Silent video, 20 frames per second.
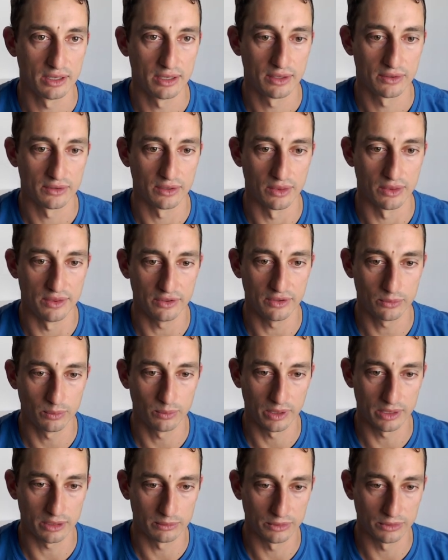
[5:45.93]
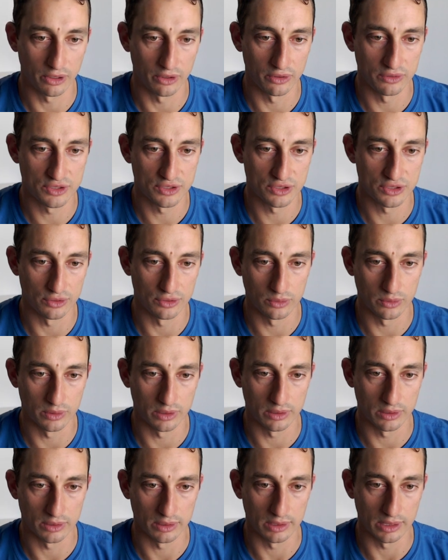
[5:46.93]
So this one I'm going to
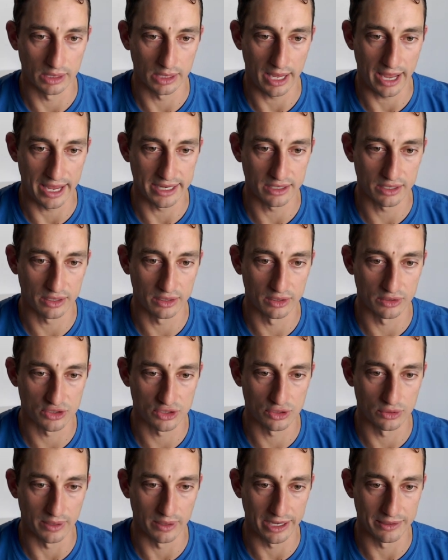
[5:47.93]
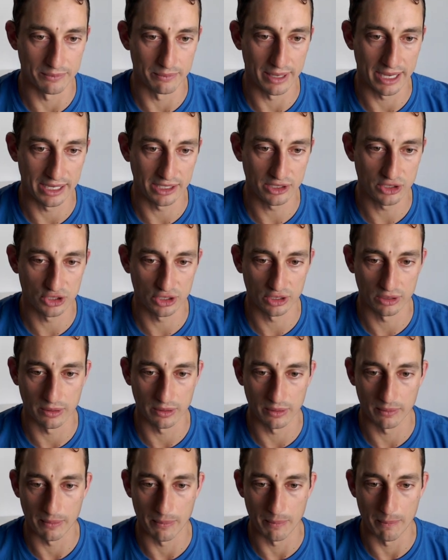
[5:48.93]
anchor to a major
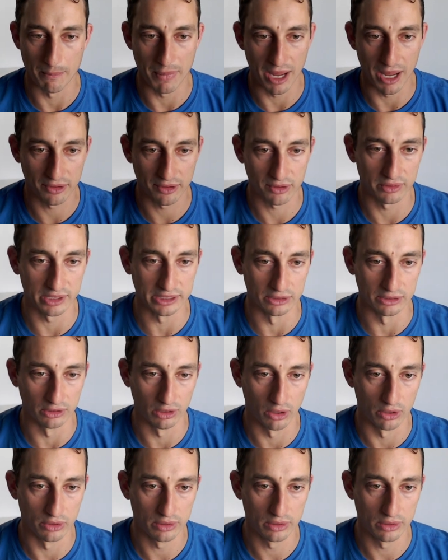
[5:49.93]
monthly low.